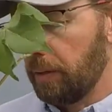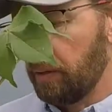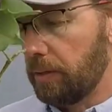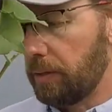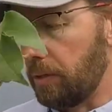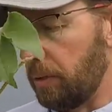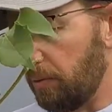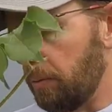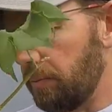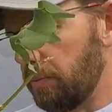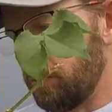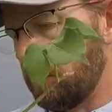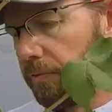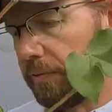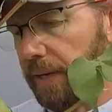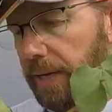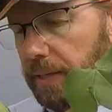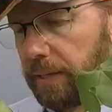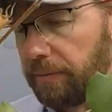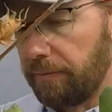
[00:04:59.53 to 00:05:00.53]
So we'll
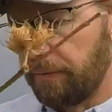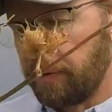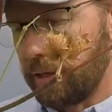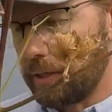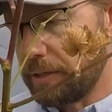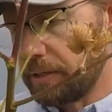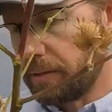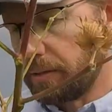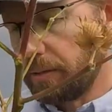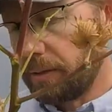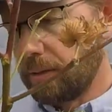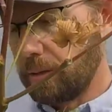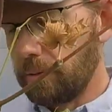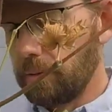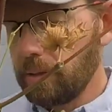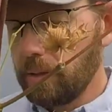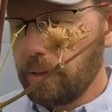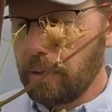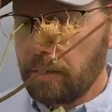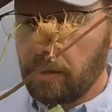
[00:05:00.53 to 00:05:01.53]
find the first
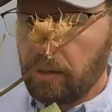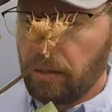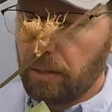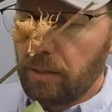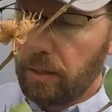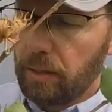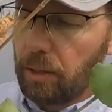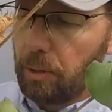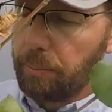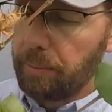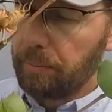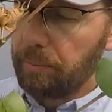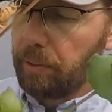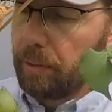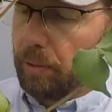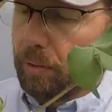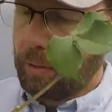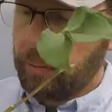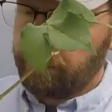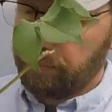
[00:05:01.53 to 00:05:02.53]
open
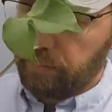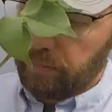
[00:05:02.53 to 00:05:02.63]
bowl